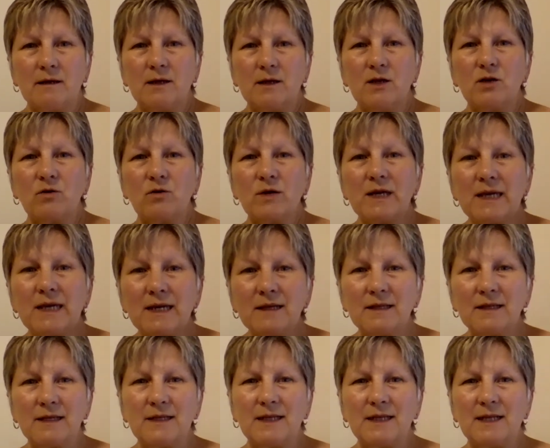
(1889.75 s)
you know,
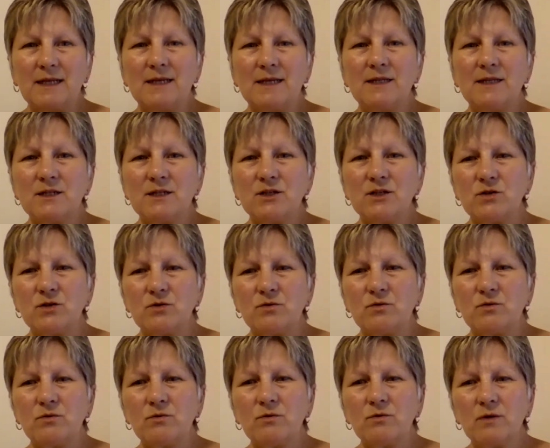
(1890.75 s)
healing they need to
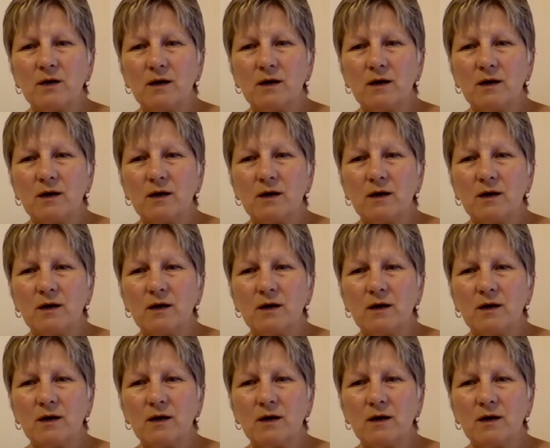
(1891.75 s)
do